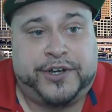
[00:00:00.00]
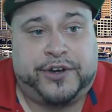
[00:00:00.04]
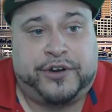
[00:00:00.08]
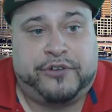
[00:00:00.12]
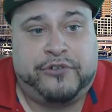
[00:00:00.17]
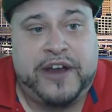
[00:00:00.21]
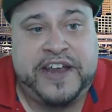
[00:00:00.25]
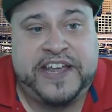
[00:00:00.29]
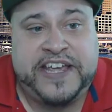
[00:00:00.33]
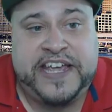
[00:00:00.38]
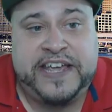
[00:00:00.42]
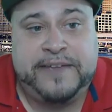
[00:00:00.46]

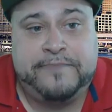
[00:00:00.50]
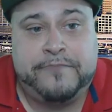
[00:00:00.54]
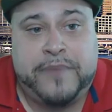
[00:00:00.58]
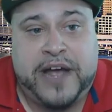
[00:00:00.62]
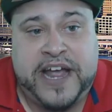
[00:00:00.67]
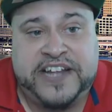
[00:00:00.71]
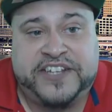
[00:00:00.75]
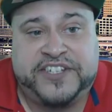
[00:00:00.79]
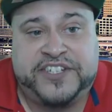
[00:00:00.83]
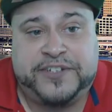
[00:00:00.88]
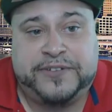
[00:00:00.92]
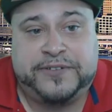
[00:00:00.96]
Crikey
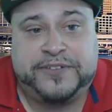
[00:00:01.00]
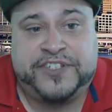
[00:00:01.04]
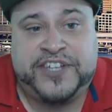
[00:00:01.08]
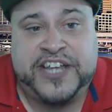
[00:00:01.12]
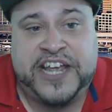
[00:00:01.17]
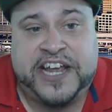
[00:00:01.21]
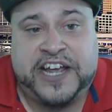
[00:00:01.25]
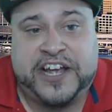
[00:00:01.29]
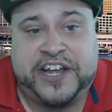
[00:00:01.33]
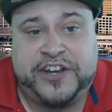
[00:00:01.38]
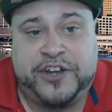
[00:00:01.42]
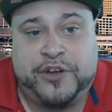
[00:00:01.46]
might
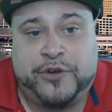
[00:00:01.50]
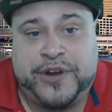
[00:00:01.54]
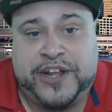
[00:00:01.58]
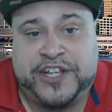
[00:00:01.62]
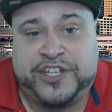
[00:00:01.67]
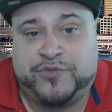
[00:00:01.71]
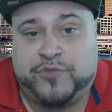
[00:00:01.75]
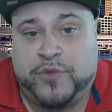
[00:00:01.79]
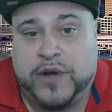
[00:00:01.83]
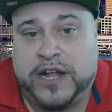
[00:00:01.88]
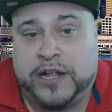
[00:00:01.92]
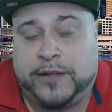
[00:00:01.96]
take a note
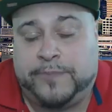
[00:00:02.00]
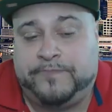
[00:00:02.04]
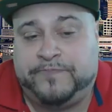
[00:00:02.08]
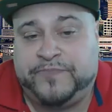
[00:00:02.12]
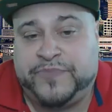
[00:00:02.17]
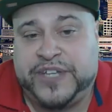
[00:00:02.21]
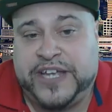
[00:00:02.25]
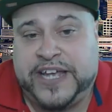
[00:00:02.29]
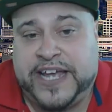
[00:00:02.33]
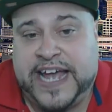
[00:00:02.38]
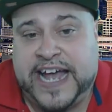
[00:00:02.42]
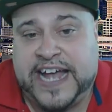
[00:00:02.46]
as well,
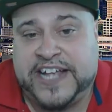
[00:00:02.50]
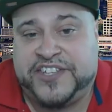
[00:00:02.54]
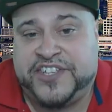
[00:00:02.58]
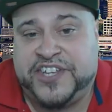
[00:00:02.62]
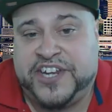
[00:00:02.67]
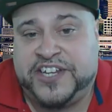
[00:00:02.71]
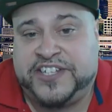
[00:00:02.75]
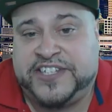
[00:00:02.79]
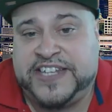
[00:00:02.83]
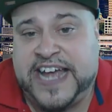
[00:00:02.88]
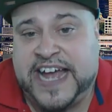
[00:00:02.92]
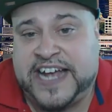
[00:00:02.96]
as
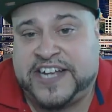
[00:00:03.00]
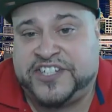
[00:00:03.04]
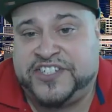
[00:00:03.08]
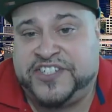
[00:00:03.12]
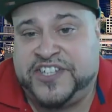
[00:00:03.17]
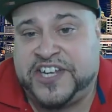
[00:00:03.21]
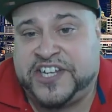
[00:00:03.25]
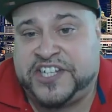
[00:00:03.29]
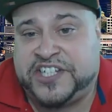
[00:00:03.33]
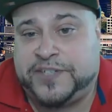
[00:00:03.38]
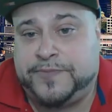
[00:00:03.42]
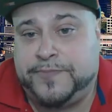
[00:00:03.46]
it attacks
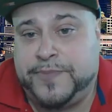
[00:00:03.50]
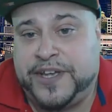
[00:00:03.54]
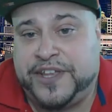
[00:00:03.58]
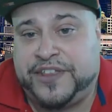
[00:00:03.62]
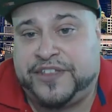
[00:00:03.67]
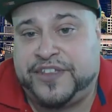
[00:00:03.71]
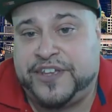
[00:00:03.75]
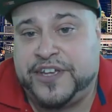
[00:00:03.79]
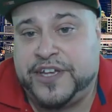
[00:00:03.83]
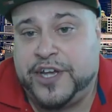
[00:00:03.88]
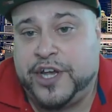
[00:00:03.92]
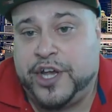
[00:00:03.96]
Dick
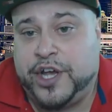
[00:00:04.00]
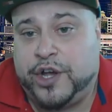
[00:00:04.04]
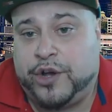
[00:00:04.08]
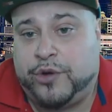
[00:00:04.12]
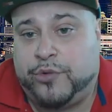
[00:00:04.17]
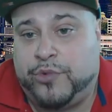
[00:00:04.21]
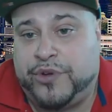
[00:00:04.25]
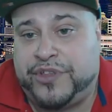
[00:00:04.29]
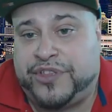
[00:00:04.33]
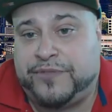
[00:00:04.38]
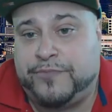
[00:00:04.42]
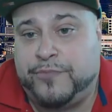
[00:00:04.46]
Smith
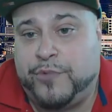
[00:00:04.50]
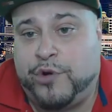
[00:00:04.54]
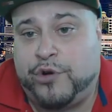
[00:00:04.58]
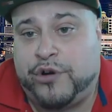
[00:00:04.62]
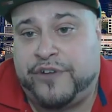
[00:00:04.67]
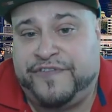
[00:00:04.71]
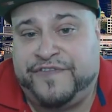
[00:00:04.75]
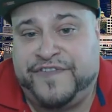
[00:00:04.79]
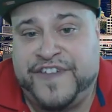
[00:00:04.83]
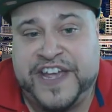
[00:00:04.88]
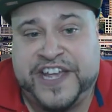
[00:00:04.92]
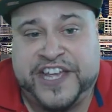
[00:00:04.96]
with
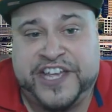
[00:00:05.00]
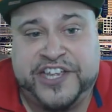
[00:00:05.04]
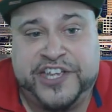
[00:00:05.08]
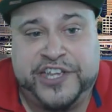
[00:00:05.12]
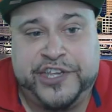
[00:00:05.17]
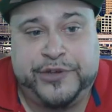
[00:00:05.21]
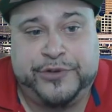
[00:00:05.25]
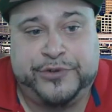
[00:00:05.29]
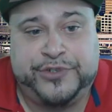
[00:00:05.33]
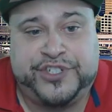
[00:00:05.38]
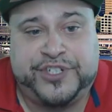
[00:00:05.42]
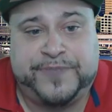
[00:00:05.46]
more fake
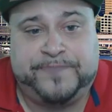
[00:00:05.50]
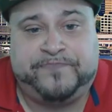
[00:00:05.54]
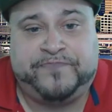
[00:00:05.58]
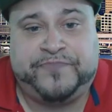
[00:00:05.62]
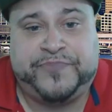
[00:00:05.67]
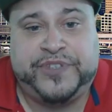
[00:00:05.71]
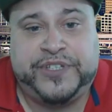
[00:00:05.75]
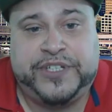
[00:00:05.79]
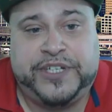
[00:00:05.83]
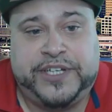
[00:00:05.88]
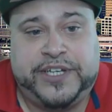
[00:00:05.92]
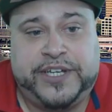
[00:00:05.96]
news.
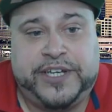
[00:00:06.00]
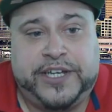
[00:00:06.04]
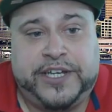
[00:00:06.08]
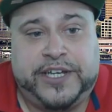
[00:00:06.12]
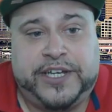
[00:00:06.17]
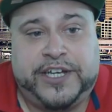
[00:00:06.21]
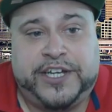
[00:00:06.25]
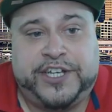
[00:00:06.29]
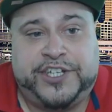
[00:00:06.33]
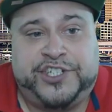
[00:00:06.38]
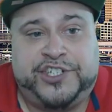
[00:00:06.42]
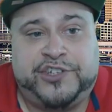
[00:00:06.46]

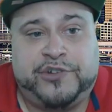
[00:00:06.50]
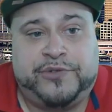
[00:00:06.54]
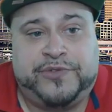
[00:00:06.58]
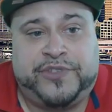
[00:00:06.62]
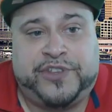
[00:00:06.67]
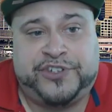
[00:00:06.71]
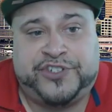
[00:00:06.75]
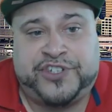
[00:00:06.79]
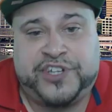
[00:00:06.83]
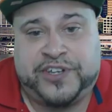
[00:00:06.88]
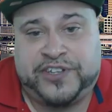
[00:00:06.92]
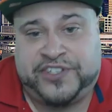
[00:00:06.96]
So
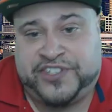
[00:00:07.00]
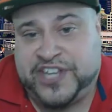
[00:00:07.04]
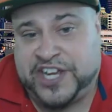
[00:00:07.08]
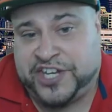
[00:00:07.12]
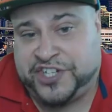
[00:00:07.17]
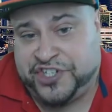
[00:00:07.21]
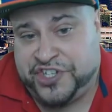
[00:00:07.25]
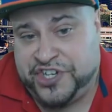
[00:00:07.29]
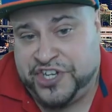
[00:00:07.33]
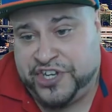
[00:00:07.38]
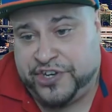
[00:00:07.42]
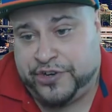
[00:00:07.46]
there's a
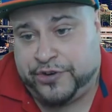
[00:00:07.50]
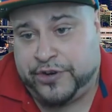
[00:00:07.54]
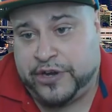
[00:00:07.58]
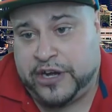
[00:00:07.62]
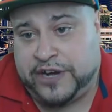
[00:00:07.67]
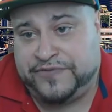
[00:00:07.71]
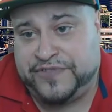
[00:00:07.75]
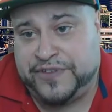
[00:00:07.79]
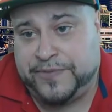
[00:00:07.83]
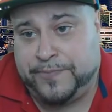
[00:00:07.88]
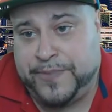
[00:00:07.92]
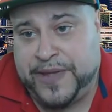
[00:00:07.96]
section here
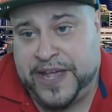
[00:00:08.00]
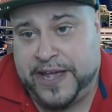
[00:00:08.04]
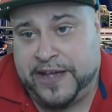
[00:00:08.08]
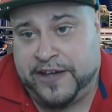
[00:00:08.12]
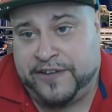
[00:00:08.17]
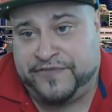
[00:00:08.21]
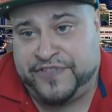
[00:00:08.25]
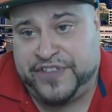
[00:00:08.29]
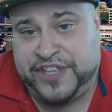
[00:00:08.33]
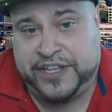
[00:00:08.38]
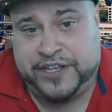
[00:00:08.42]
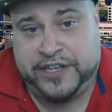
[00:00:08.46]
of the
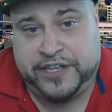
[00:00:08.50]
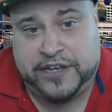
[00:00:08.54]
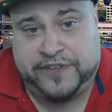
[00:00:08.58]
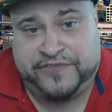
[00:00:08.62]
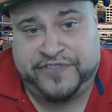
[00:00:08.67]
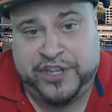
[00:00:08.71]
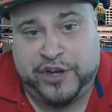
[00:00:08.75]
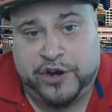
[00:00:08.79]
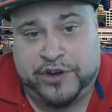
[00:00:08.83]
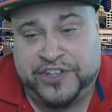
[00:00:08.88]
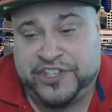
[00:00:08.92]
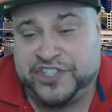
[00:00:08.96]

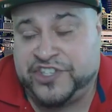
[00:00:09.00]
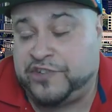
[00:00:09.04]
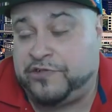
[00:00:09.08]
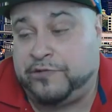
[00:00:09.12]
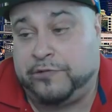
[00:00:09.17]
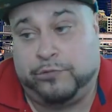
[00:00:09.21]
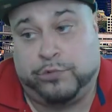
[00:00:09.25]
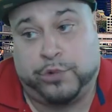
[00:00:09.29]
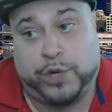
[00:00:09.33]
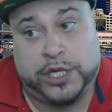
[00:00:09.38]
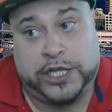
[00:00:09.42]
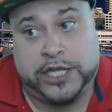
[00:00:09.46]
this is a
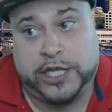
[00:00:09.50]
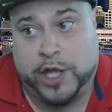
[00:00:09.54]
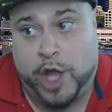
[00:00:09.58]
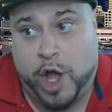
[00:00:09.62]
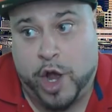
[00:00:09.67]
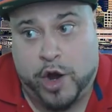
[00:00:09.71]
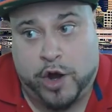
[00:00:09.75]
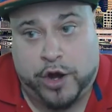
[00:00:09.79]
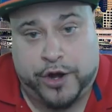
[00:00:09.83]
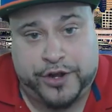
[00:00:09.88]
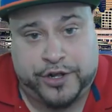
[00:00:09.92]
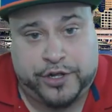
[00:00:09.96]
really
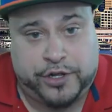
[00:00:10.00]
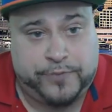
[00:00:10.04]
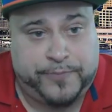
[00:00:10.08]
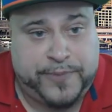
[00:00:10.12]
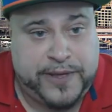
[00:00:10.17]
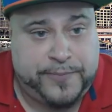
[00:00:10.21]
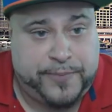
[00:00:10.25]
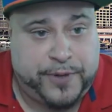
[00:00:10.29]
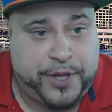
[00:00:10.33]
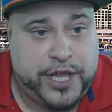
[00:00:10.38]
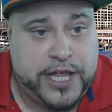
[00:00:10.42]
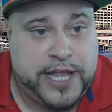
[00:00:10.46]
long article,
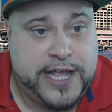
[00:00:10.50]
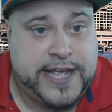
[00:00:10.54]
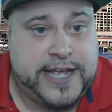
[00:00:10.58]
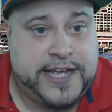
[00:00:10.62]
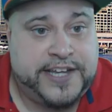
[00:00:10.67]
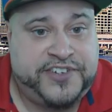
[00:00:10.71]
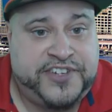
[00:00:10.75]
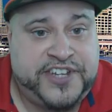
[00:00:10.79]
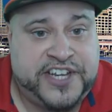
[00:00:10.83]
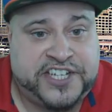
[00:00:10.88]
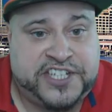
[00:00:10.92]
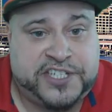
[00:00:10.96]
people.
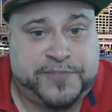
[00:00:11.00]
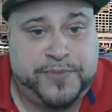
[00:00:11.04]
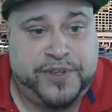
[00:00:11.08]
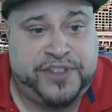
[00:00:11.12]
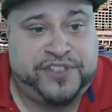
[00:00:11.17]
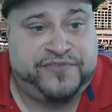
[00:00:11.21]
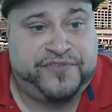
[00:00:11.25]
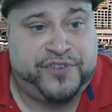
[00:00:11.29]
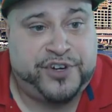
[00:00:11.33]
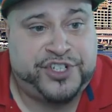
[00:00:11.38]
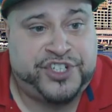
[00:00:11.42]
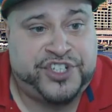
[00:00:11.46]
Dick
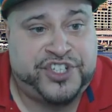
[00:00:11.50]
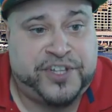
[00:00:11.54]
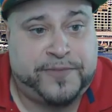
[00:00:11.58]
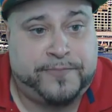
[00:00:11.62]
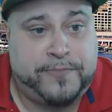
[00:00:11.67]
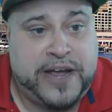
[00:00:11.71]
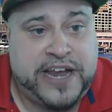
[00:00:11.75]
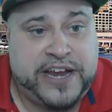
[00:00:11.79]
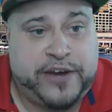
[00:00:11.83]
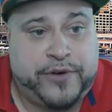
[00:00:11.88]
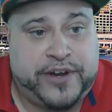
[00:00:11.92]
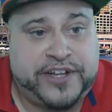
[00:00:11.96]
Smith versus the
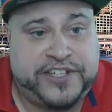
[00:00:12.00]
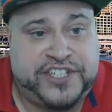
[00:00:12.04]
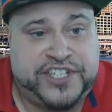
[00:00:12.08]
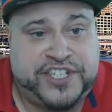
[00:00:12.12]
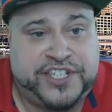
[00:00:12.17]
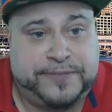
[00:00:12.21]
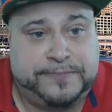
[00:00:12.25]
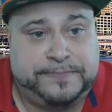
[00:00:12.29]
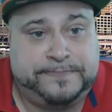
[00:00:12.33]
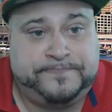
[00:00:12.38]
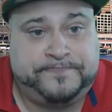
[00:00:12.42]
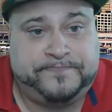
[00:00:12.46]

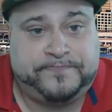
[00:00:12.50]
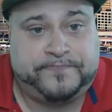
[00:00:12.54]
migrants.